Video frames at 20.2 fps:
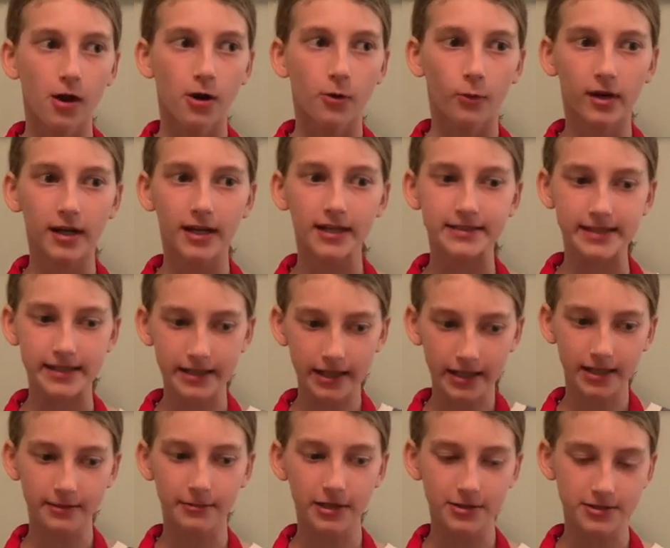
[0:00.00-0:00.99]
What I did
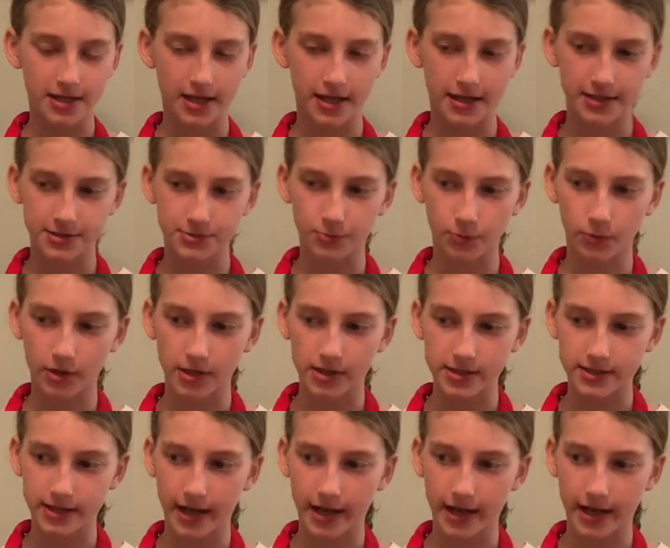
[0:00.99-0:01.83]
like about Sadie's was